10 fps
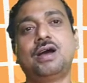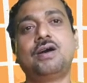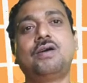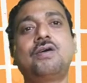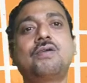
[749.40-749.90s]

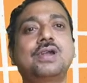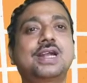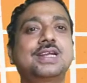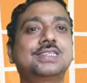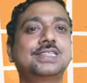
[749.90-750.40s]
or
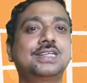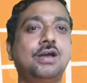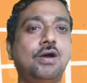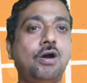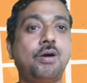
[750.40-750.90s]

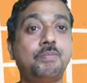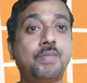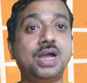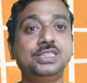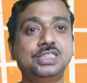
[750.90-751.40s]
alteration of
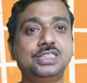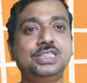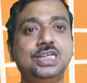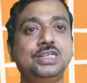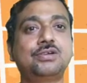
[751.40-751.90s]
my
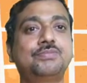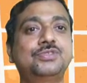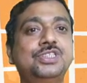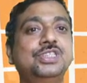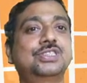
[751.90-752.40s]
state of
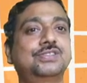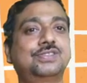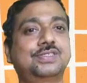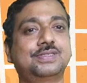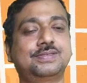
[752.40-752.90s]

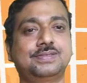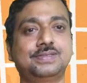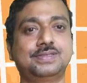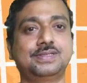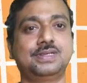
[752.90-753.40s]
seasons,
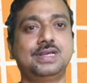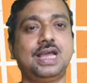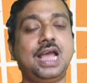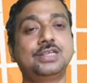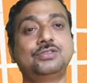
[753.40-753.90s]

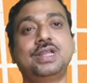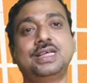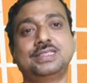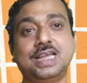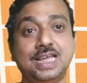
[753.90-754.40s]
as well
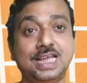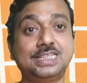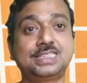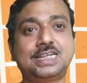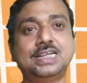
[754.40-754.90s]
as
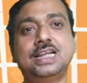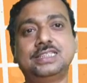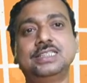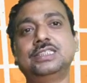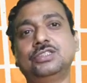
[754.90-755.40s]
external
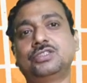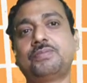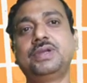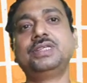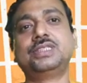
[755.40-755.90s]
seasons
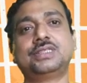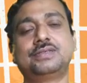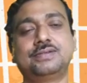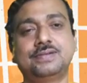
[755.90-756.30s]
of nature.